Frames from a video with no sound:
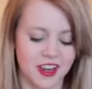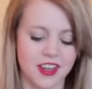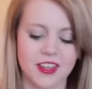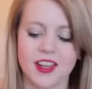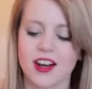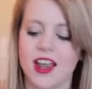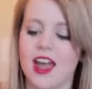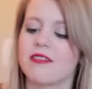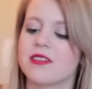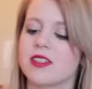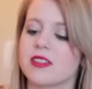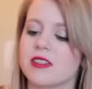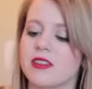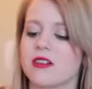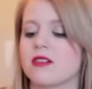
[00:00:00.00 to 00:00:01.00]
And then I have
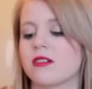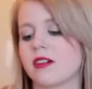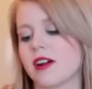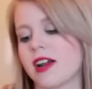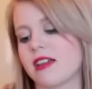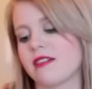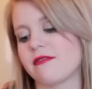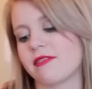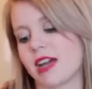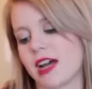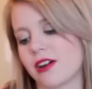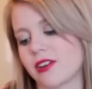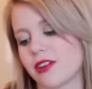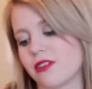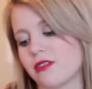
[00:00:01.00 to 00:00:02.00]
these little Great
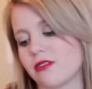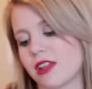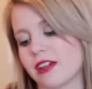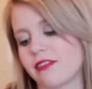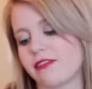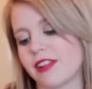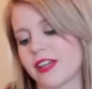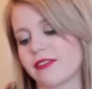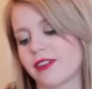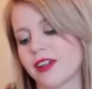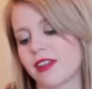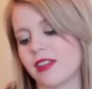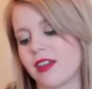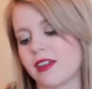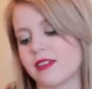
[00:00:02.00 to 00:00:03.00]
Value like
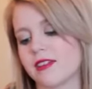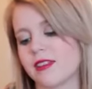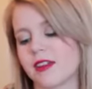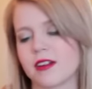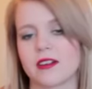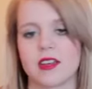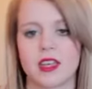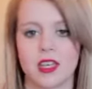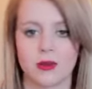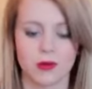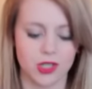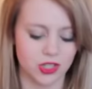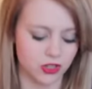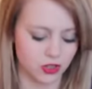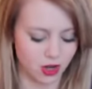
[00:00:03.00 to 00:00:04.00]
flavoring things in there, and
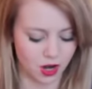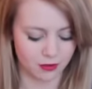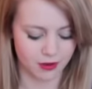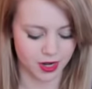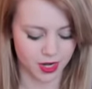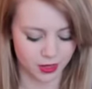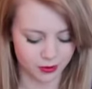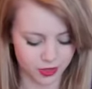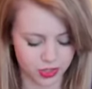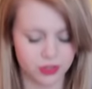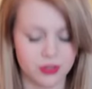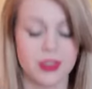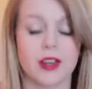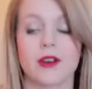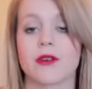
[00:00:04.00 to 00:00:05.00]
kiwi strawberry,
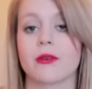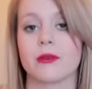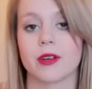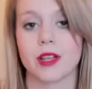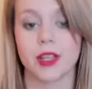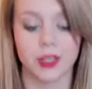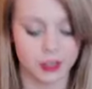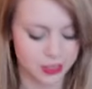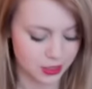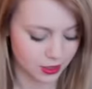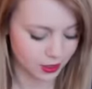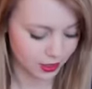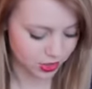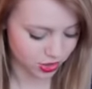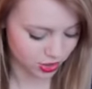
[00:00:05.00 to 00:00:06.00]
which they're really
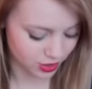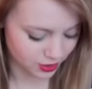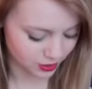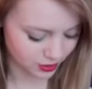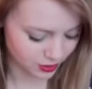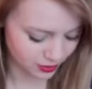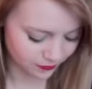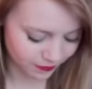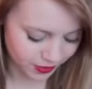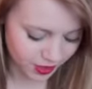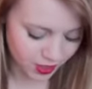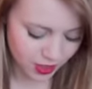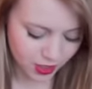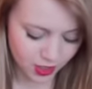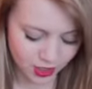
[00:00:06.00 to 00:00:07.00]
delicious.
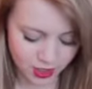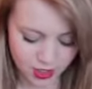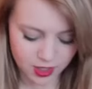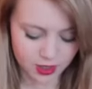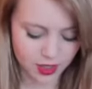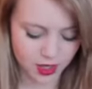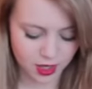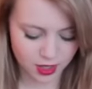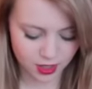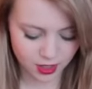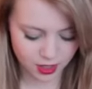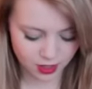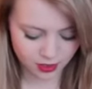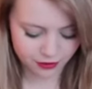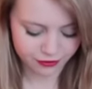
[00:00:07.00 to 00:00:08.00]
And then
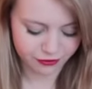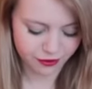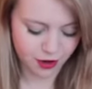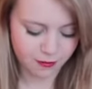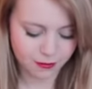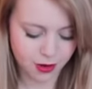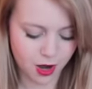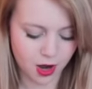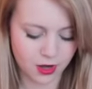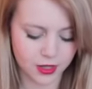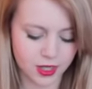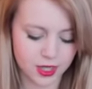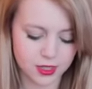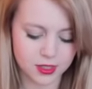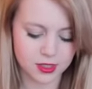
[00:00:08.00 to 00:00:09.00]
in the front
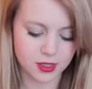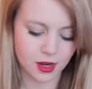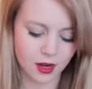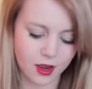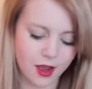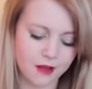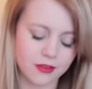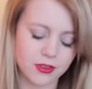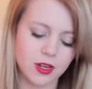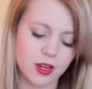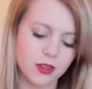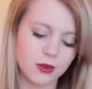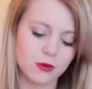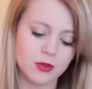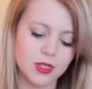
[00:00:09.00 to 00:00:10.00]
pocket I have
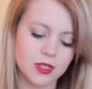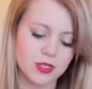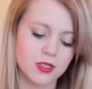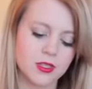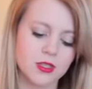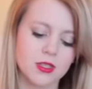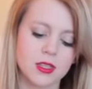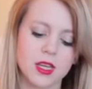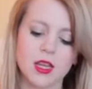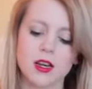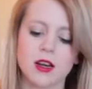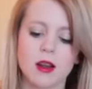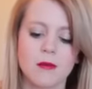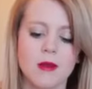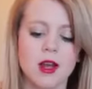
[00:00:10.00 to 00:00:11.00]
another receipt,
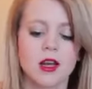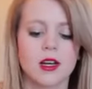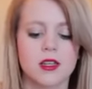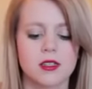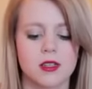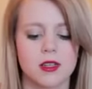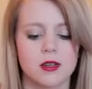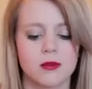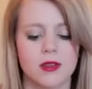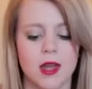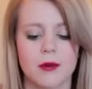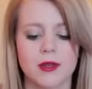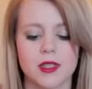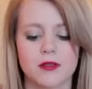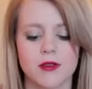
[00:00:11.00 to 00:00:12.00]
and I'm not going to tell you where
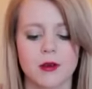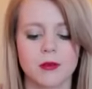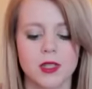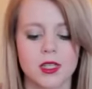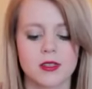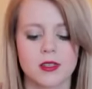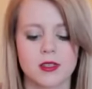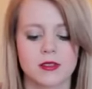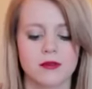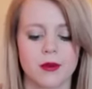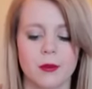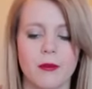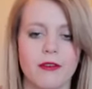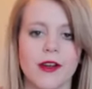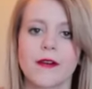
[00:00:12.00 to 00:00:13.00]
that one's from because it's
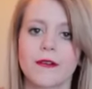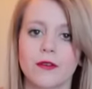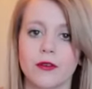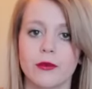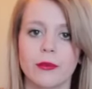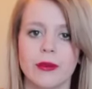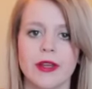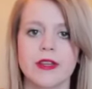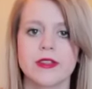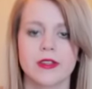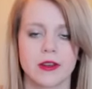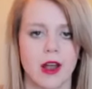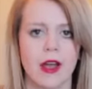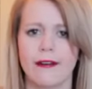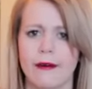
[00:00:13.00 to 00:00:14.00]
from a fast food place,
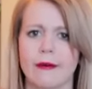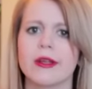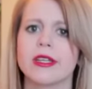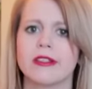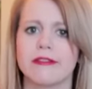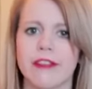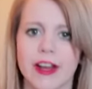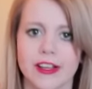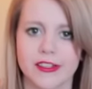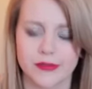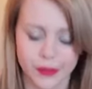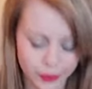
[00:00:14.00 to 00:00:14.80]
and I don't eat fast